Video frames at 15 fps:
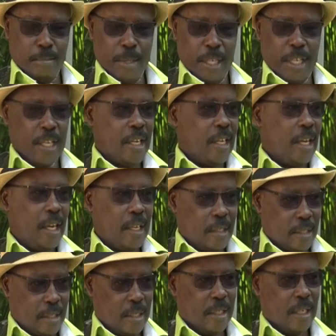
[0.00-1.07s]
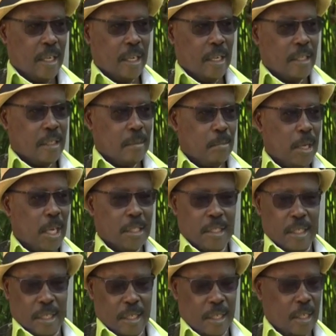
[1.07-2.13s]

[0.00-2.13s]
big guns in the charismatic